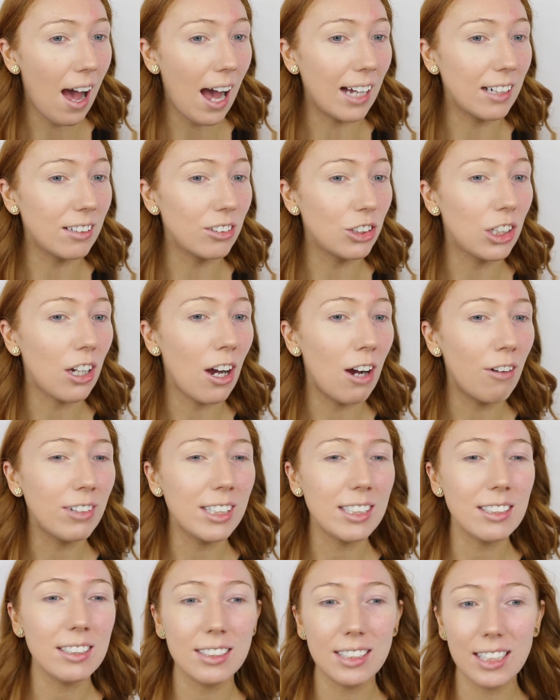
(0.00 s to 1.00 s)
and you can't
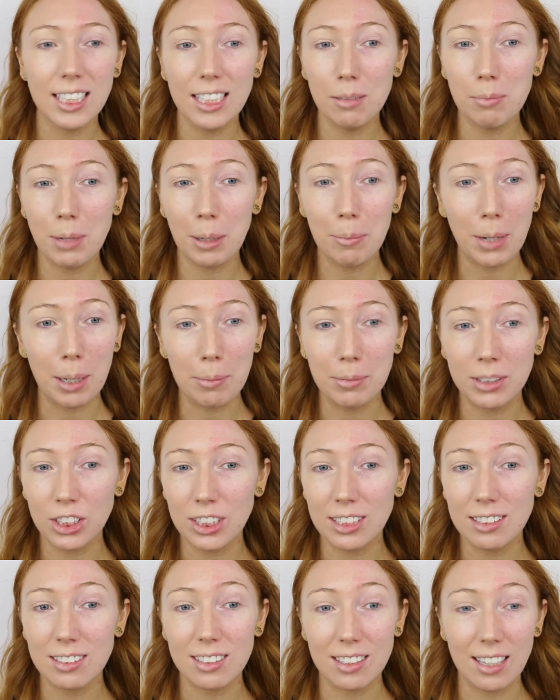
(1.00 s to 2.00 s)
really see my
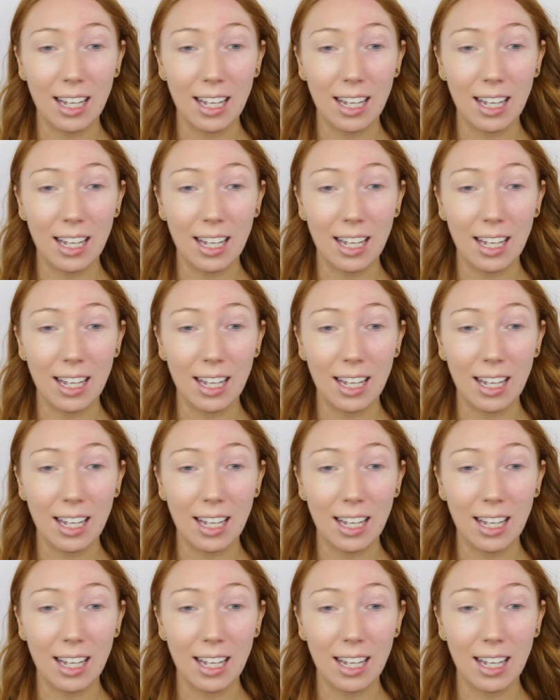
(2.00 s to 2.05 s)
blemishes